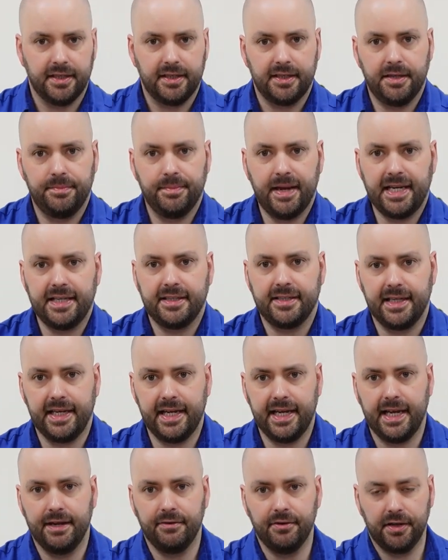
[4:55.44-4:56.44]
You may see
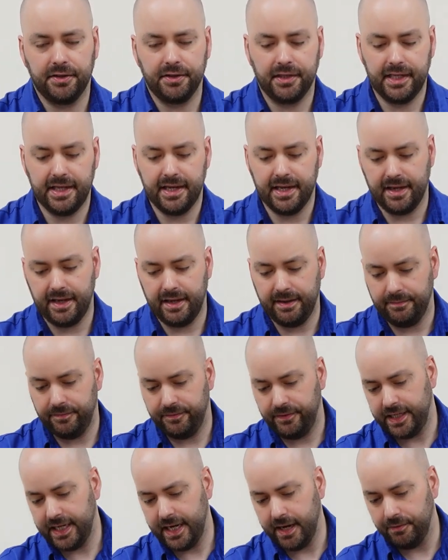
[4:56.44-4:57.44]
here on the
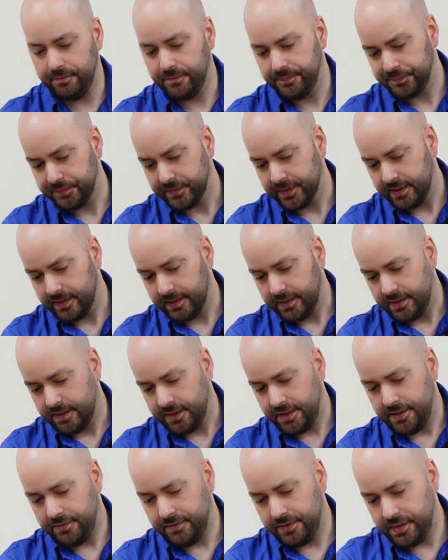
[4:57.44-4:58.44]
video
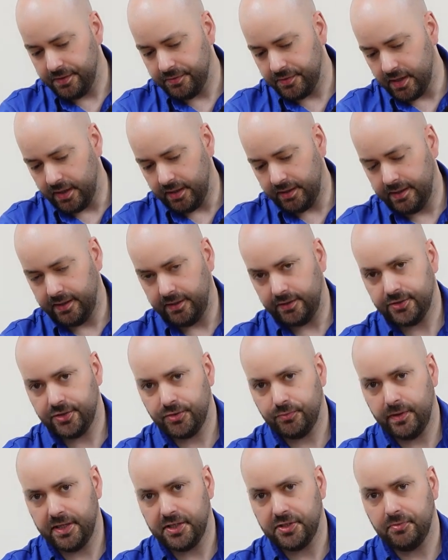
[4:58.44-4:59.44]
you've got a little
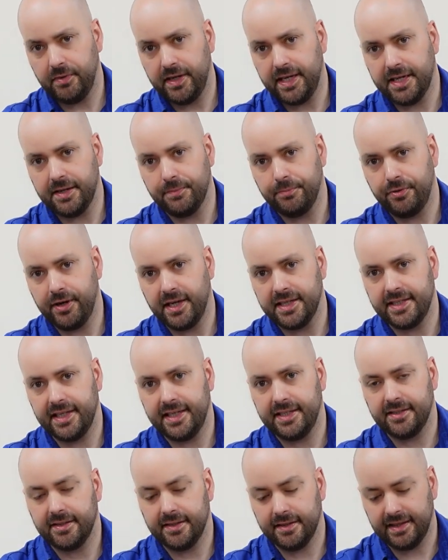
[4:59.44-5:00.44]
switch where you can press
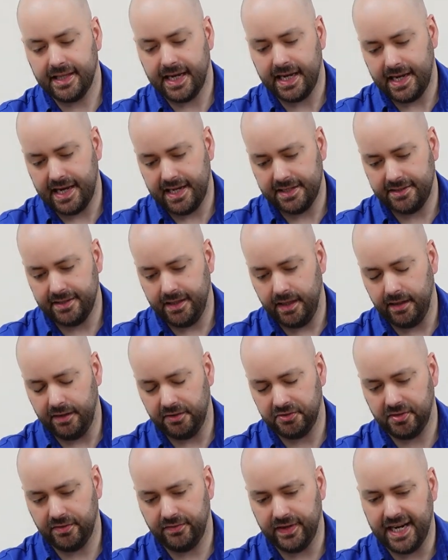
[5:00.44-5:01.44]
in. That actually
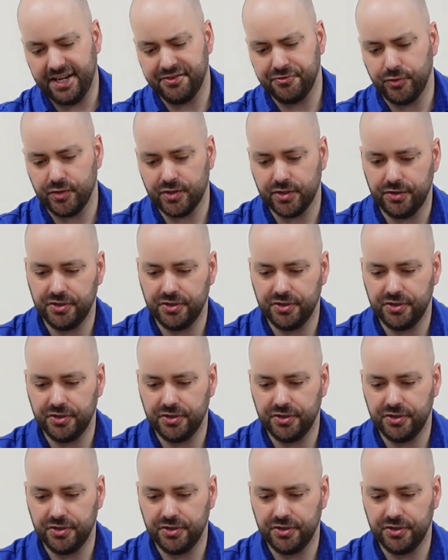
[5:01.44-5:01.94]
locks the visor in, so